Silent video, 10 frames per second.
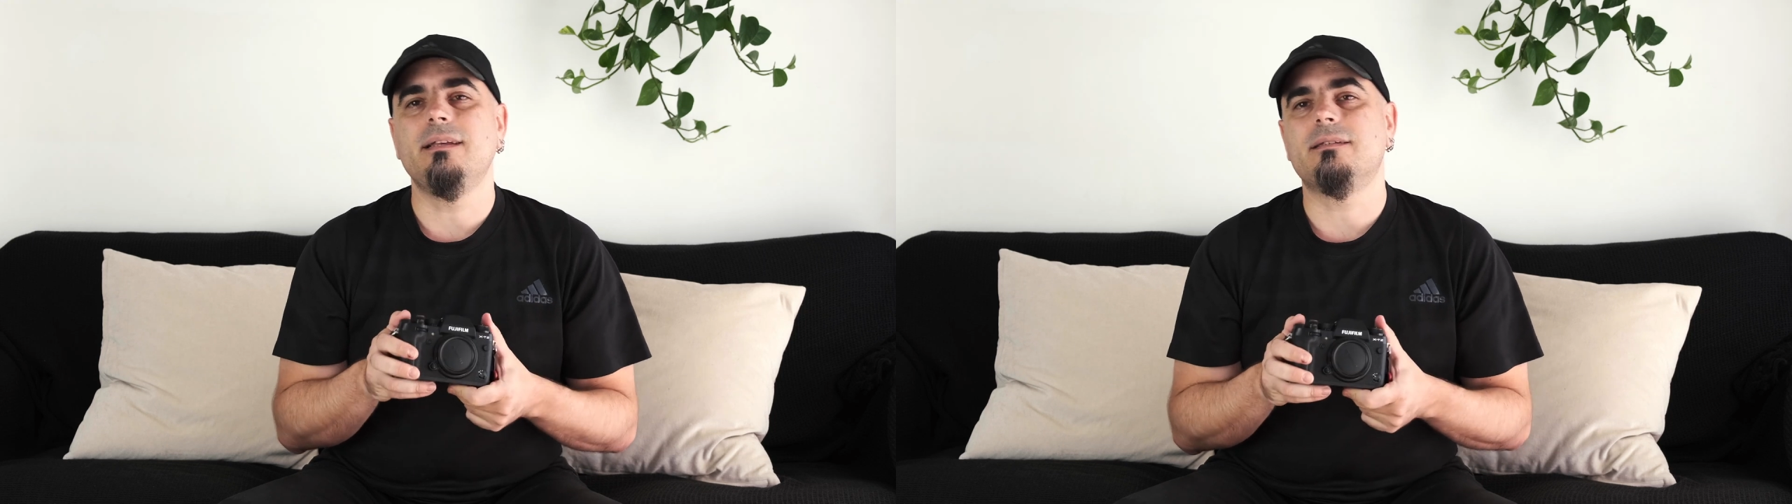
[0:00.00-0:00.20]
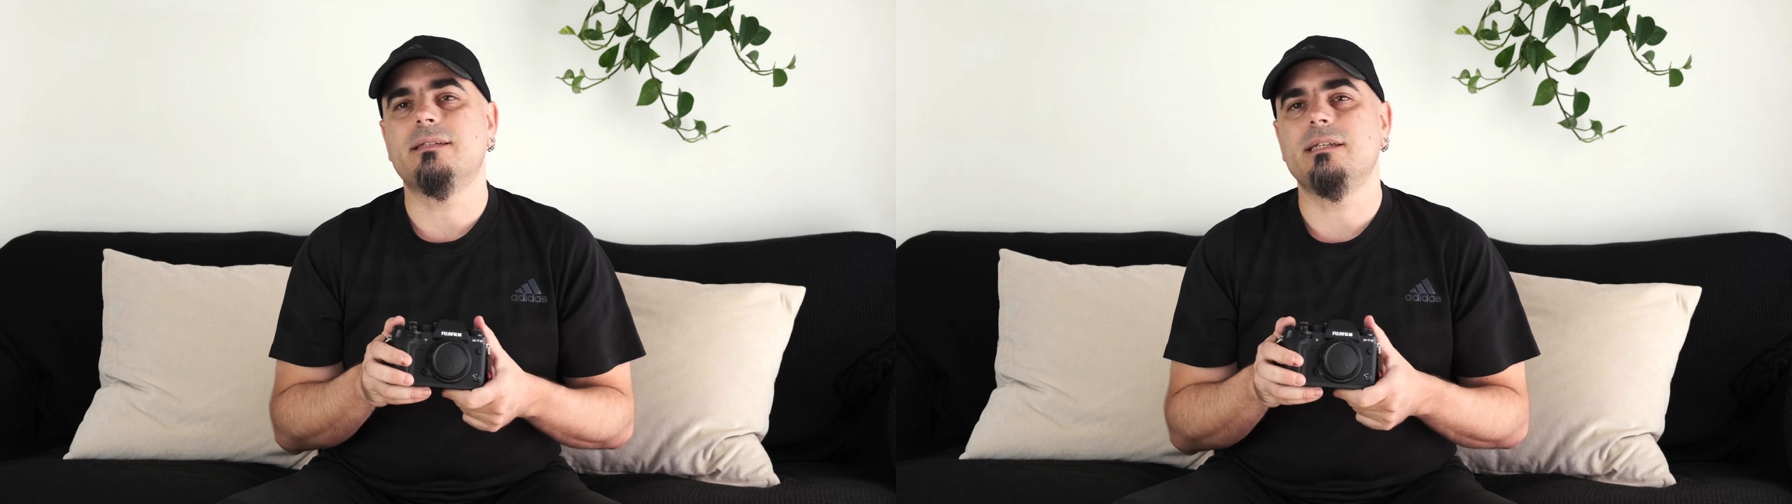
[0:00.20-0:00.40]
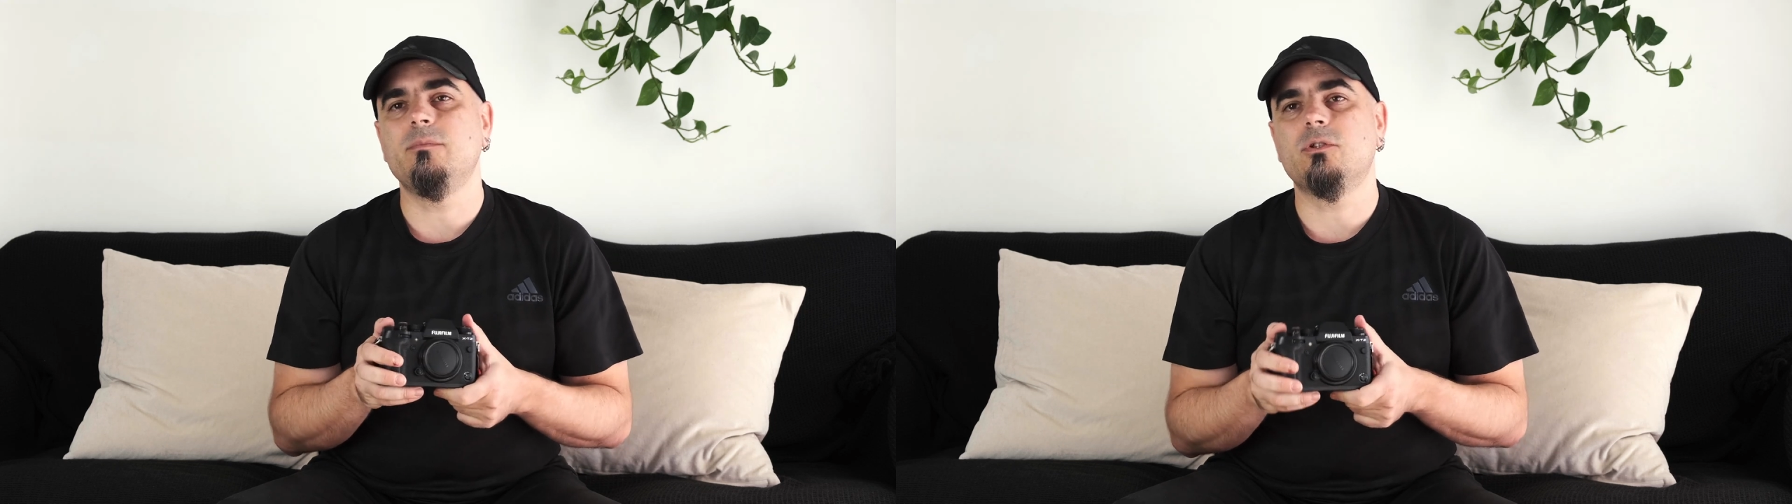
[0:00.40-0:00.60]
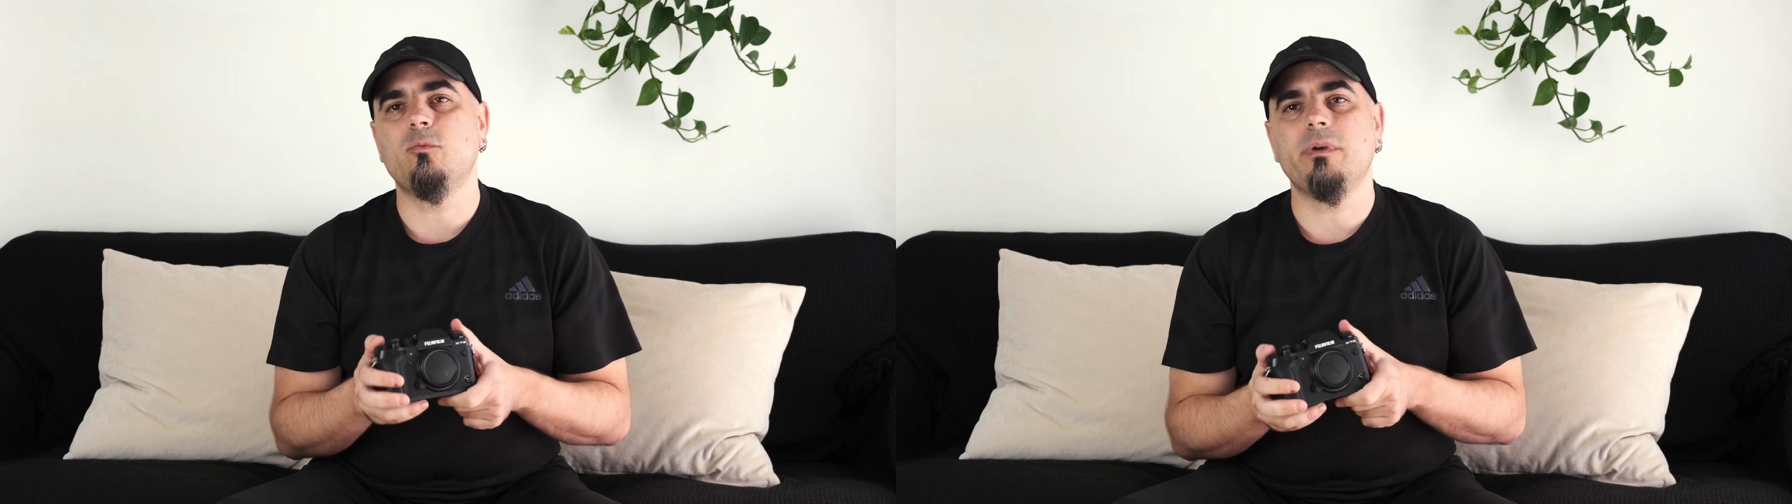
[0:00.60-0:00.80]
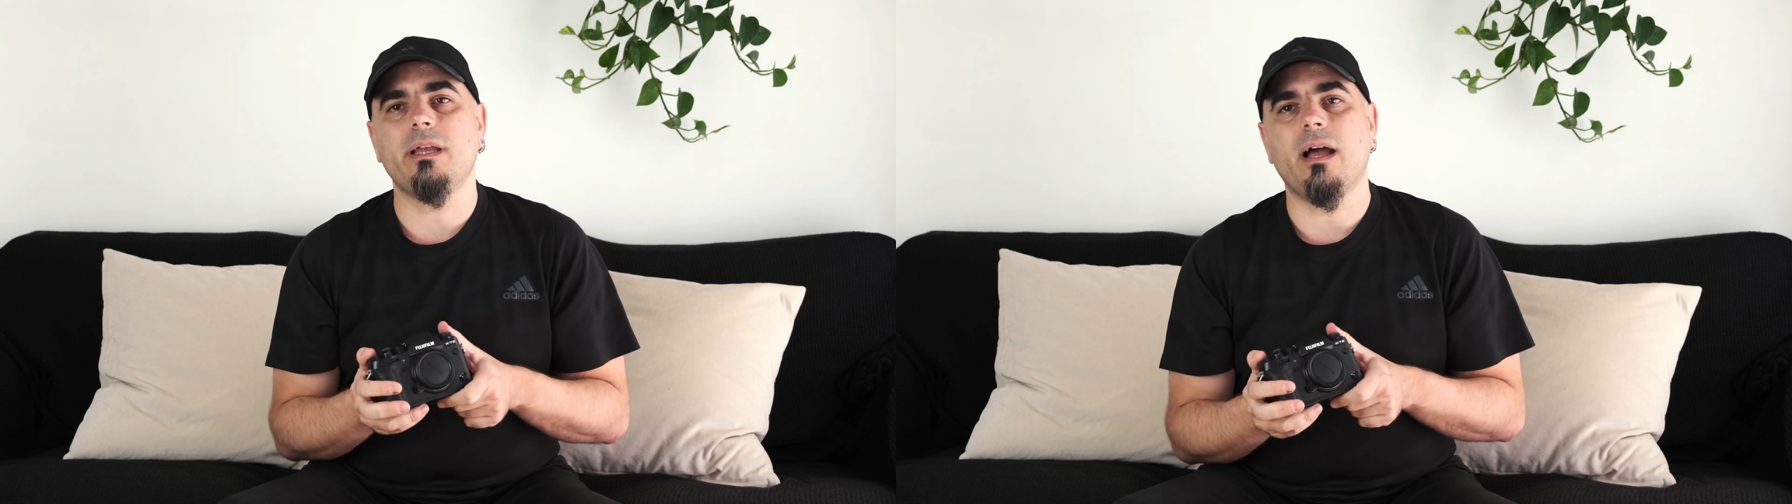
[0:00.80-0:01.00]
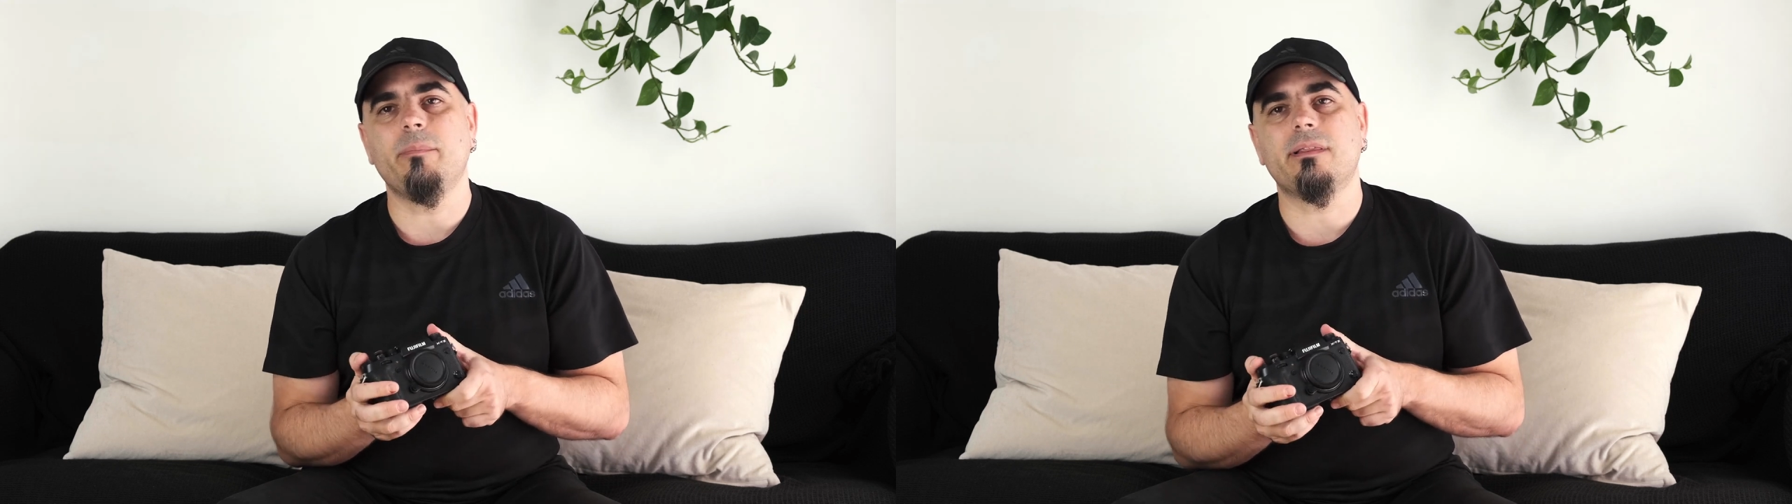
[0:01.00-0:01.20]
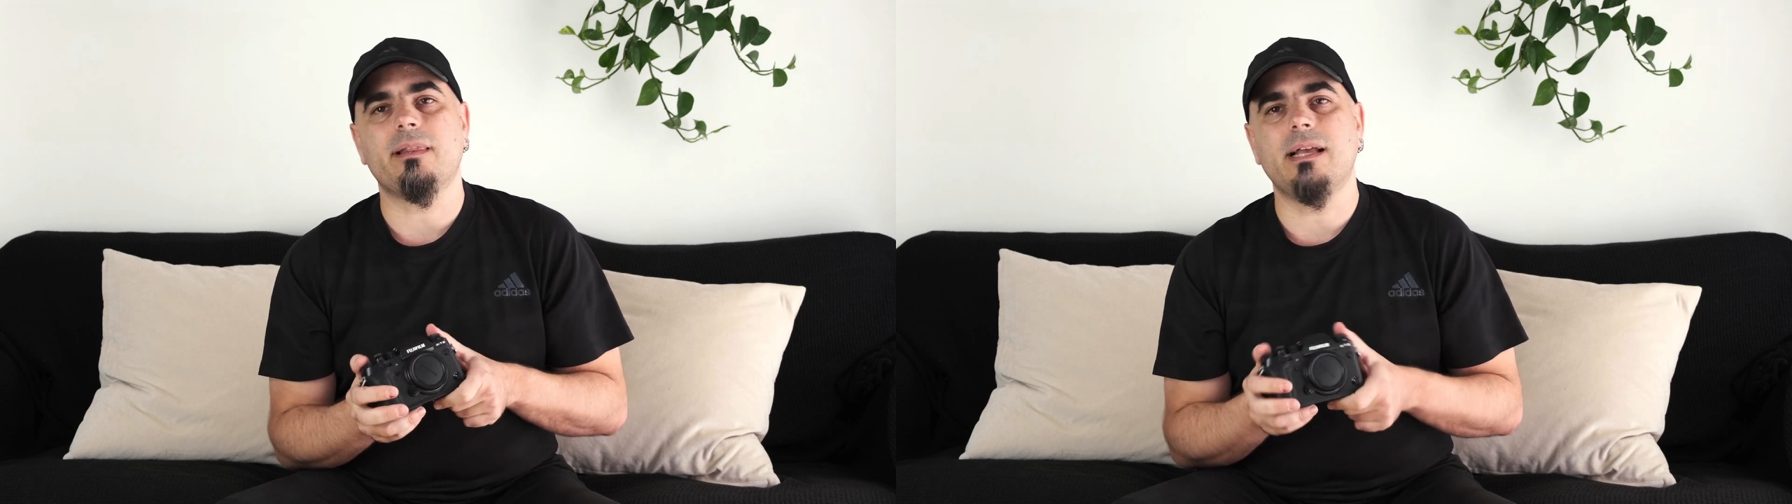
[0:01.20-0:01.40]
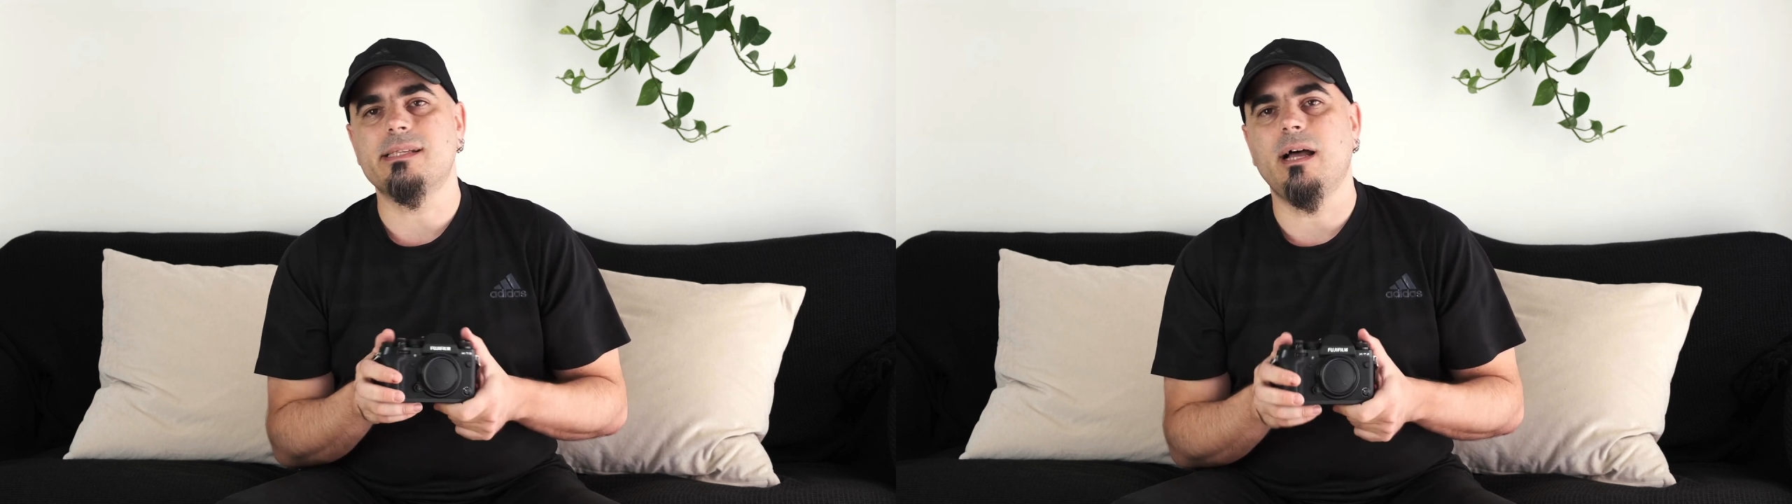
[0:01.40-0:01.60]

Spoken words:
seems to be a bit less